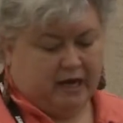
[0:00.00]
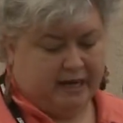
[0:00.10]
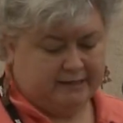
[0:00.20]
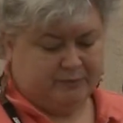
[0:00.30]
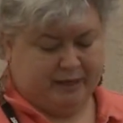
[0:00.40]

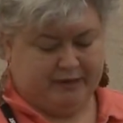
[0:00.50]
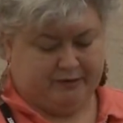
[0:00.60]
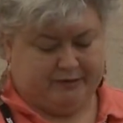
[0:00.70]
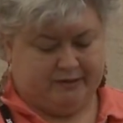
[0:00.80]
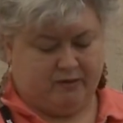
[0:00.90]

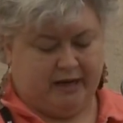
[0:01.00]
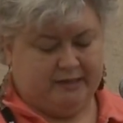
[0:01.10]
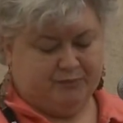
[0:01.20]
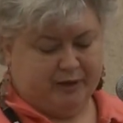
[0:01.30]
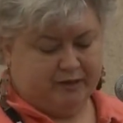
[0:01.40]
Icebreakers. So
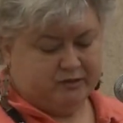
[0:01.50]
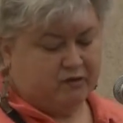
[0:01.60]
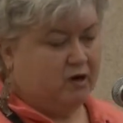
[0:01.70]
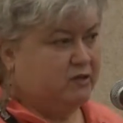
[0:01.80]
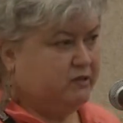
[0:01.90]
icebreakers
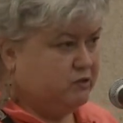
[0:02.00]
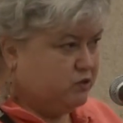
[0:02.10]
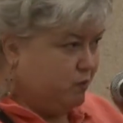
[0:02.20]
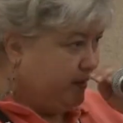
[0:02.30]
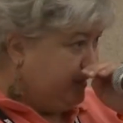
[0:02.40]
are also
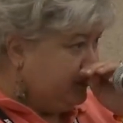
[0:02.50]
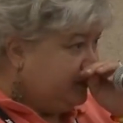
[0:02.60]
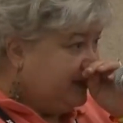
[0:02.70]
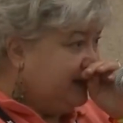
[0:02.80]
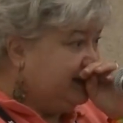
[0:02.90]
short
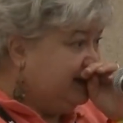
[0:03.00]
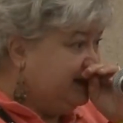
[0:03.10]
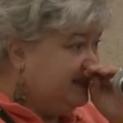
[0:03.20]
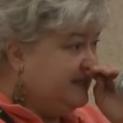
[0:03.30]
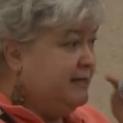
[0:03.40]

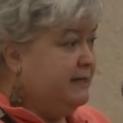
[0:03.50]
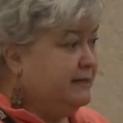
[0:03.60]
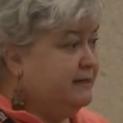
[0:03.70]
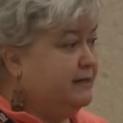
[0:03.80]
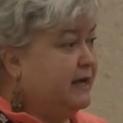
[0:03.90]
exercises.
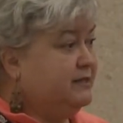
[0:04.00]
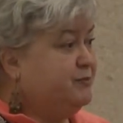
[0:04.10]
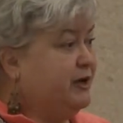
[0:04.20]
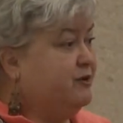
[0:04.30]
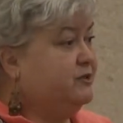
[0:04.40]

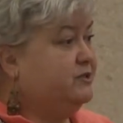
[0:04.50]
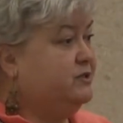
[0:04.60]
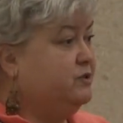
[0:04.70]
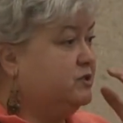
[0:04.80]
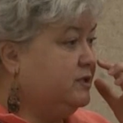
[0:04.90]
Icebreakers
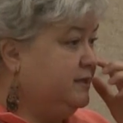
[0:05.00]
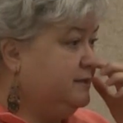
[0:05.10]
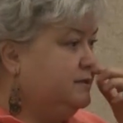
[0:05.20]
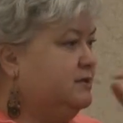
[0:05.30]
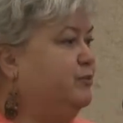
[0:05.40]
usually
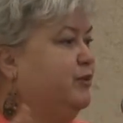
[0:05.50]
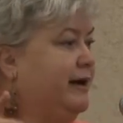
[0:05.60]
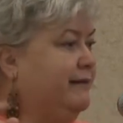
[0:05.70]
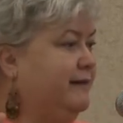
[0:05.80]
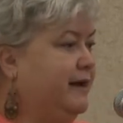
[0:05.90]
is to
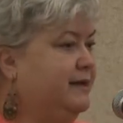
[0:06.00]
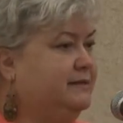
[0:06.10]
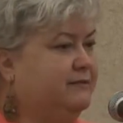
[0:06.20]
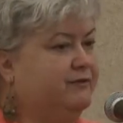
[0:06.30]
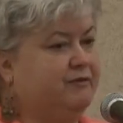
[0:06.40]
break the
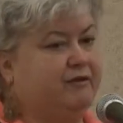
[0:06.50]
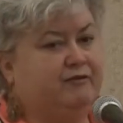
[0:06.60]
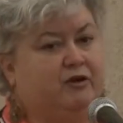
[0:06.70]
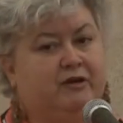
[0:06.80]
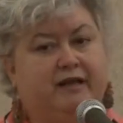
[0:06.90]
ice. If you've
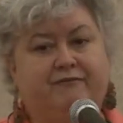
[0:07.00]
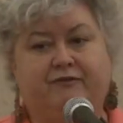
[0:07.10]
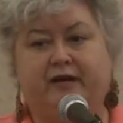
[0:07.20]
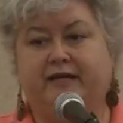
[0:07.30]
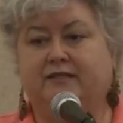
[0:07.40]
ever heard that
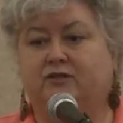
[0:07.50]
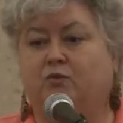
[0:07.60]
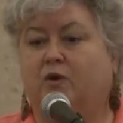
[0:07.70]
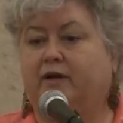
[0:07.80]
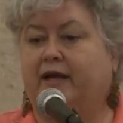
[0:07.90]
phrase, you
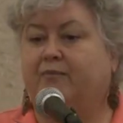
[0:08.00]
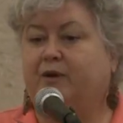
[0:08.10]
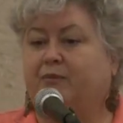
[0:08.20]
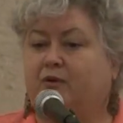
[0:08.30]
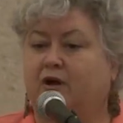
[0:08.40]
want to get
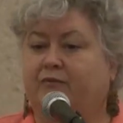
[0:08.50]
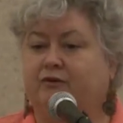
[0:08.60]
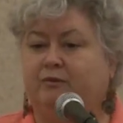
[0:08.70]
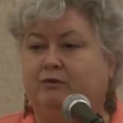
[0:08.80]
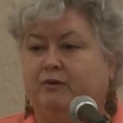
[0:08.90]
people
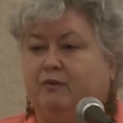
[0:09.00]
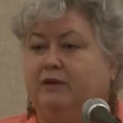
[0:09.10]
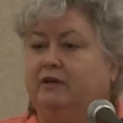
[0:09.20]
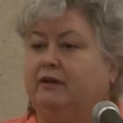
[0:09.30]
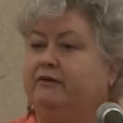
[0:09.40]
comfortable with
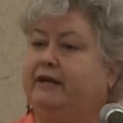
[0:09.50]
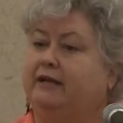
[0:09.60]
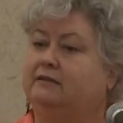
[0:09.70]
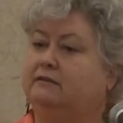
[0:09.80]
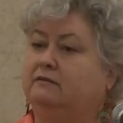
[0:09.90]
one another.
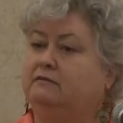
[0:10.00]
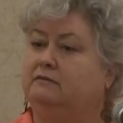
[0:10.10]
Yes.